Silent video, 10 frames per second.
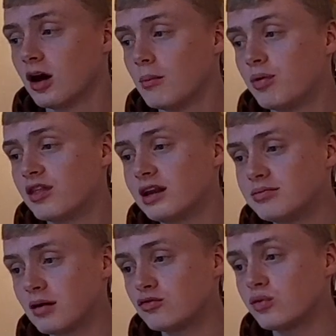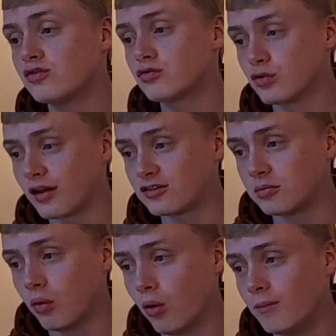But the Lib Dems withdrew their
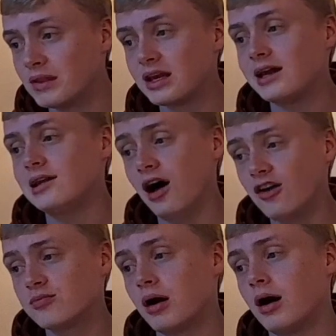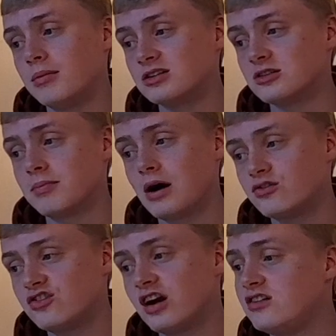support, in large part because the boundary
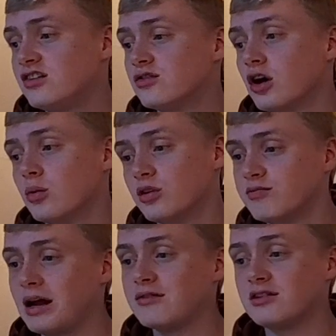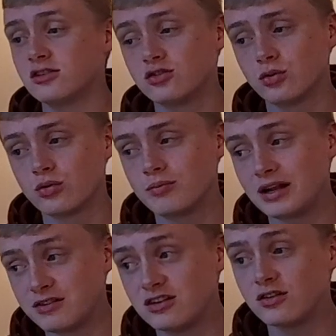changes would have benefited
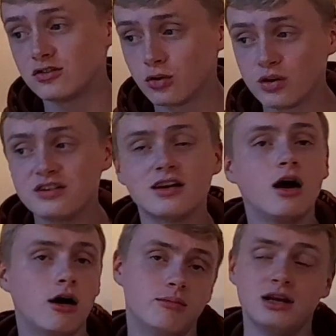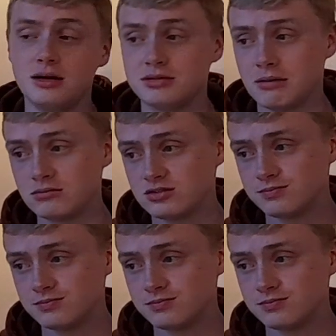the Tories and harmed the Lib Dems.